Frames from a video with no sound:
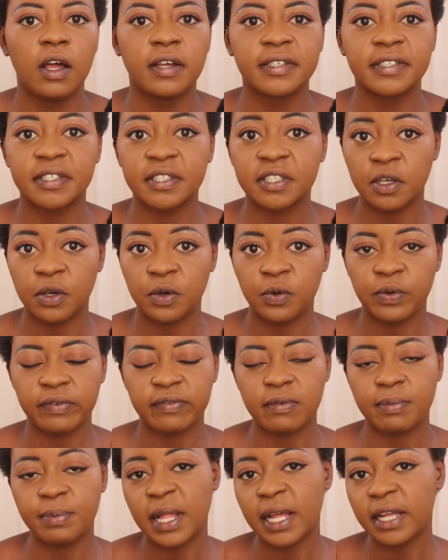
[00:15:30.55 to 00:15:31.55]
So we've
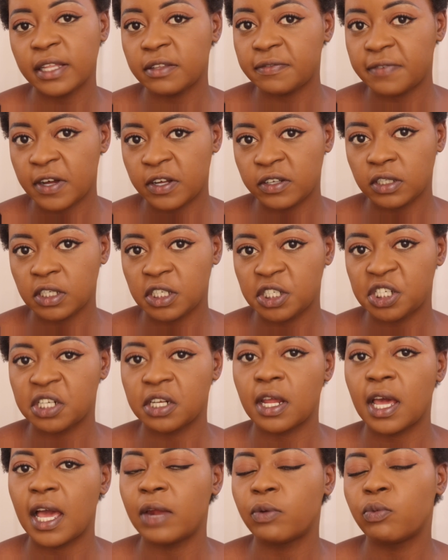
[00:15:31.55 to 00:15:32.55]
applied the foundation
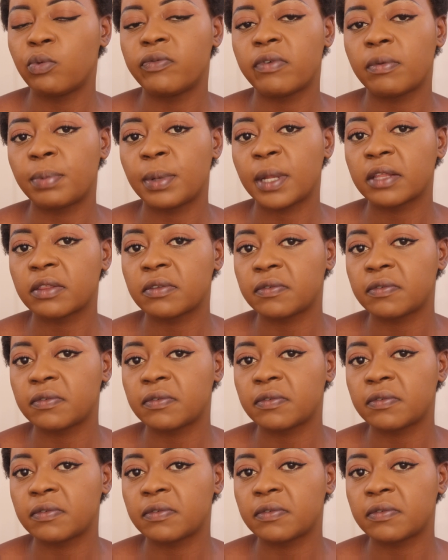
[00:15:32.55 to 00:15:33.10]
and we've applied the